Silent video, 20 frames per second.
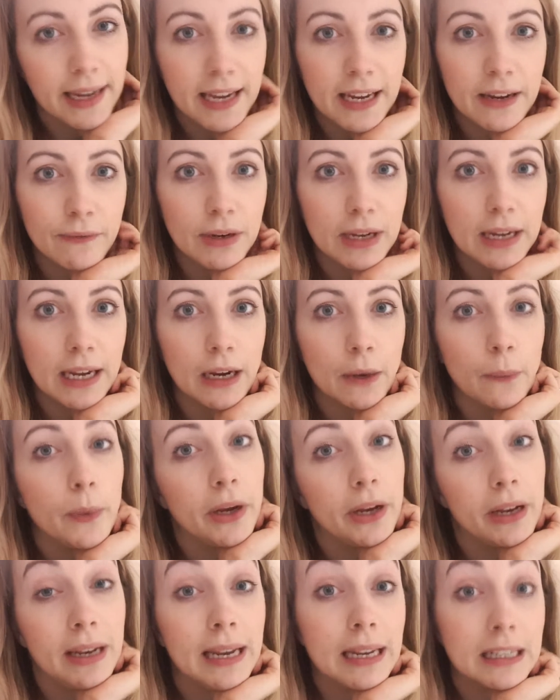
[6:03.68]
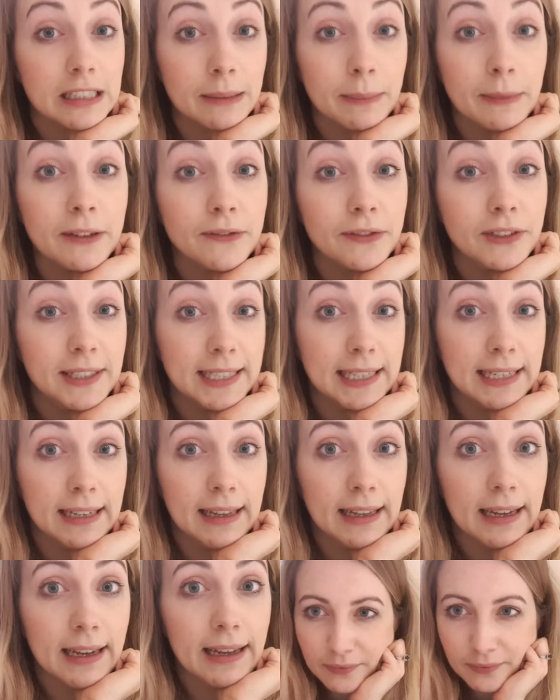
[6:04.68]
the evening, we're going to get something for dinner
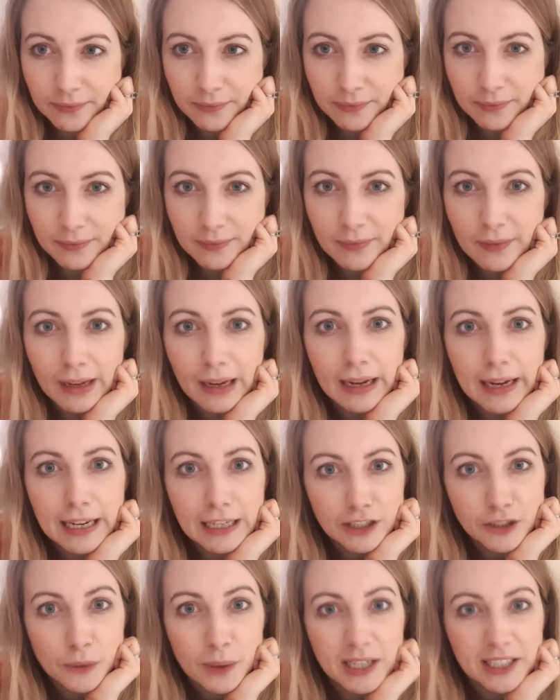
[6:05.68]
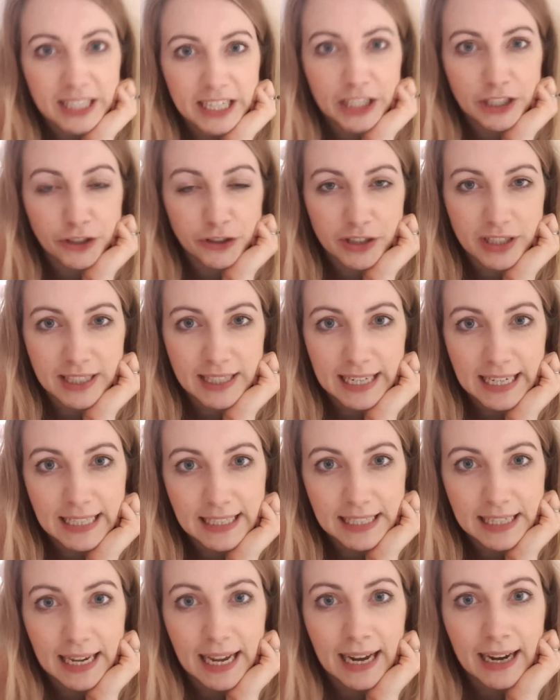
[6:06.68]
there. It's quite dangerous
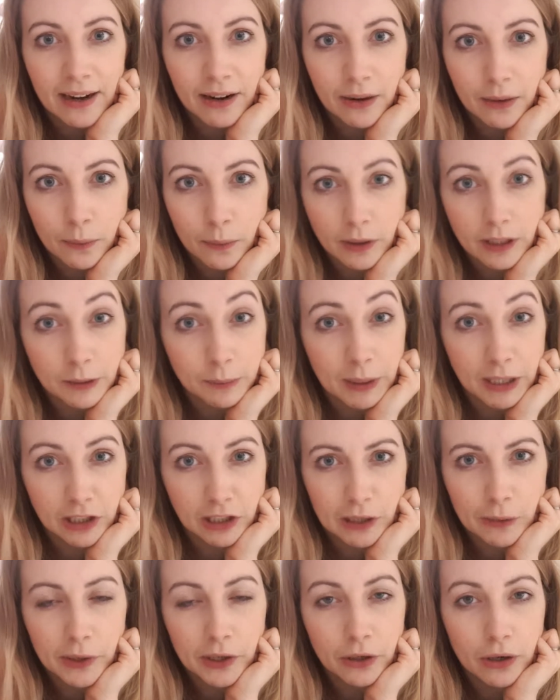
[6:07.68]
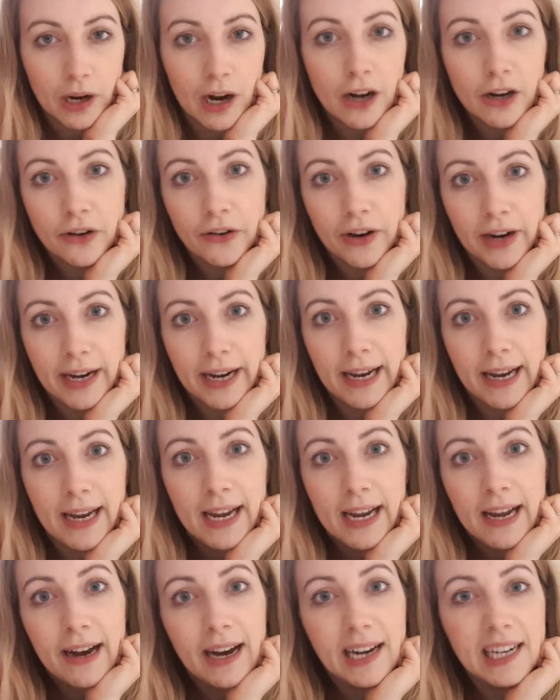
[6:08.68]
eating out, especially when you're hungry,
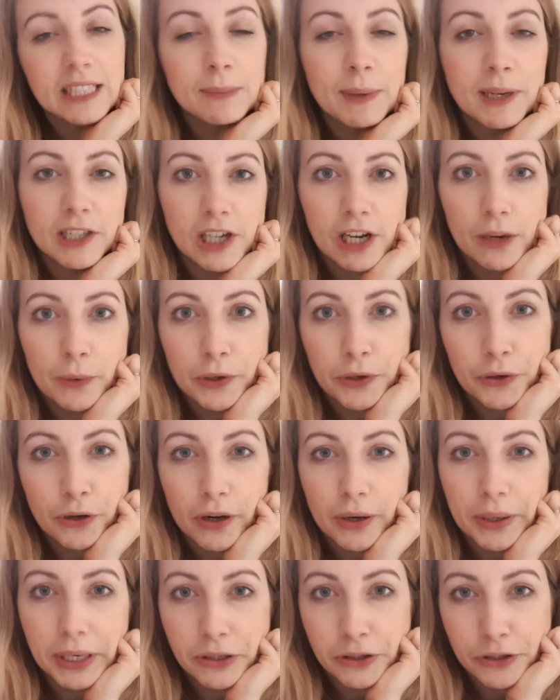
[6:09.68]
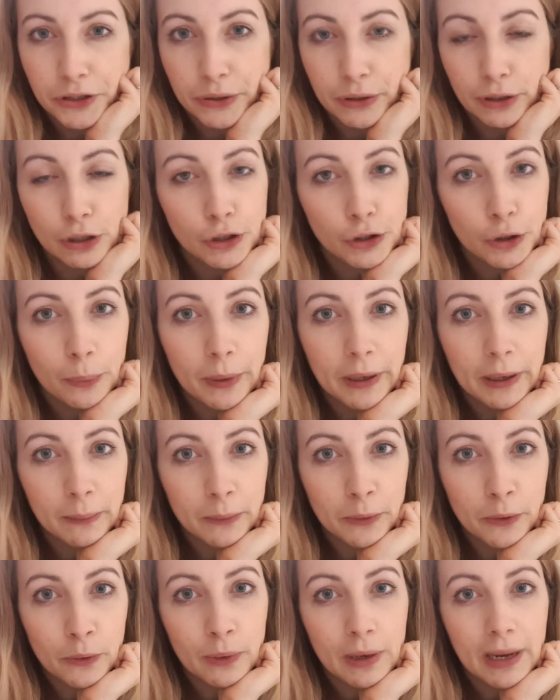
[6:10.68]
and especially when you're going to a shopping
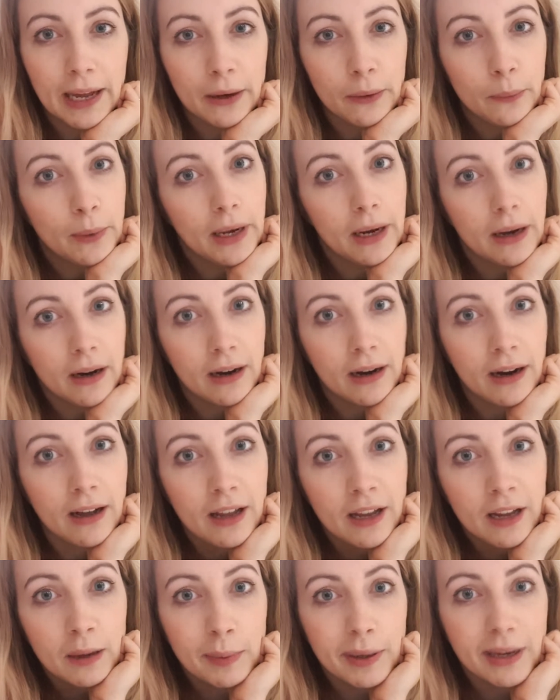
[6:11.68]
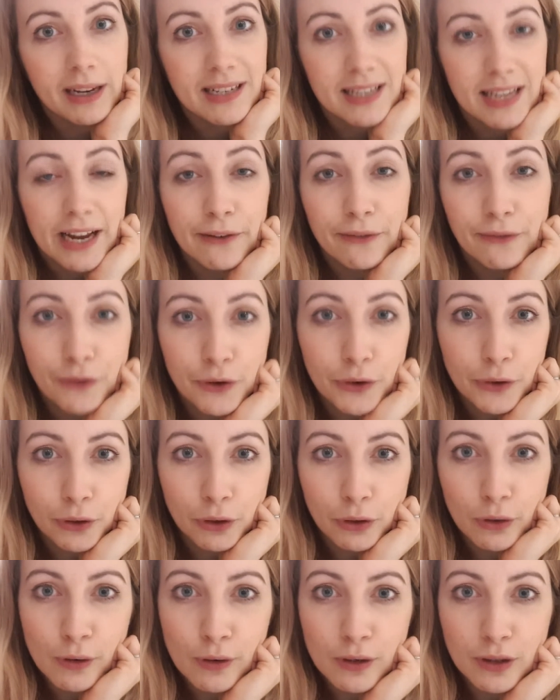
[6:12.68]
mall like we are, because they have food
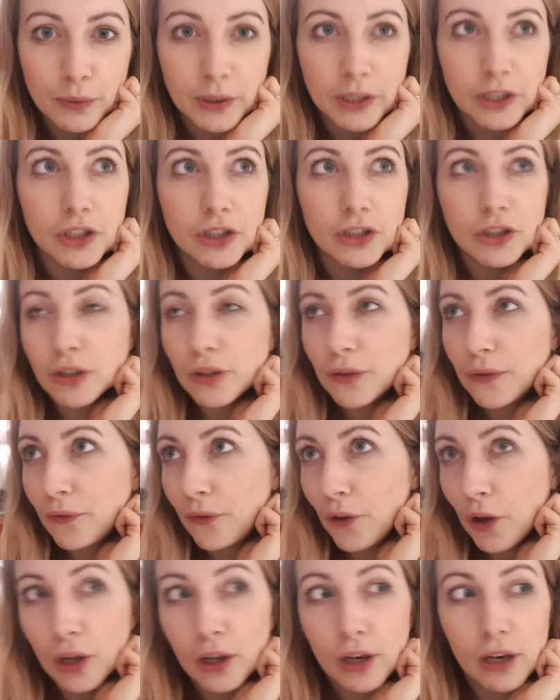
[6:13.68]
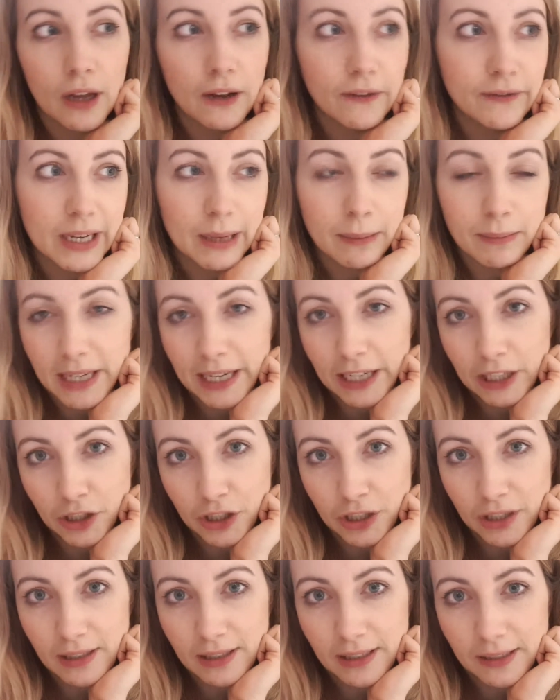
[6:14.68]
courts, which is just full of
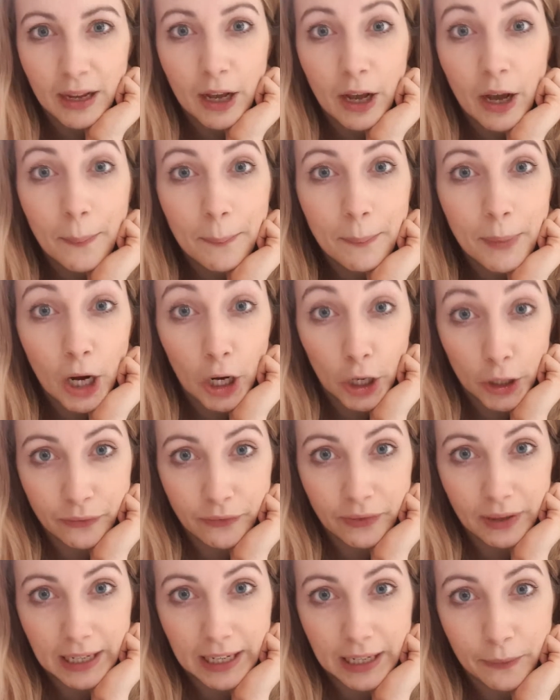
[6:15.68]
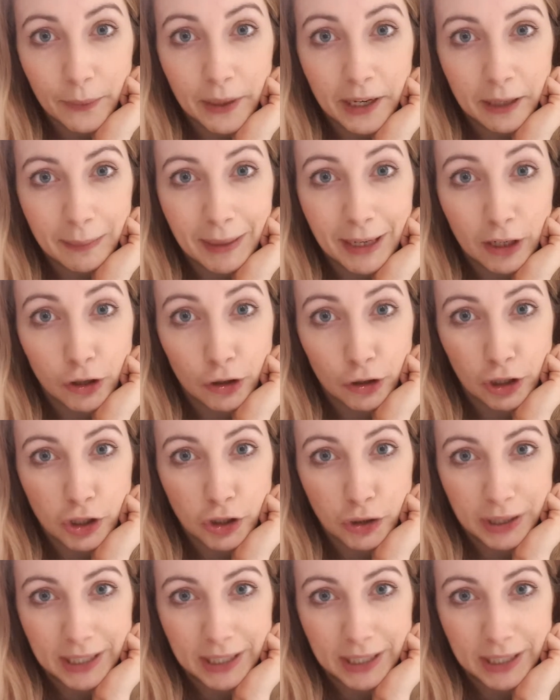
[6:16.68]
temptations. But hopefully we can make a good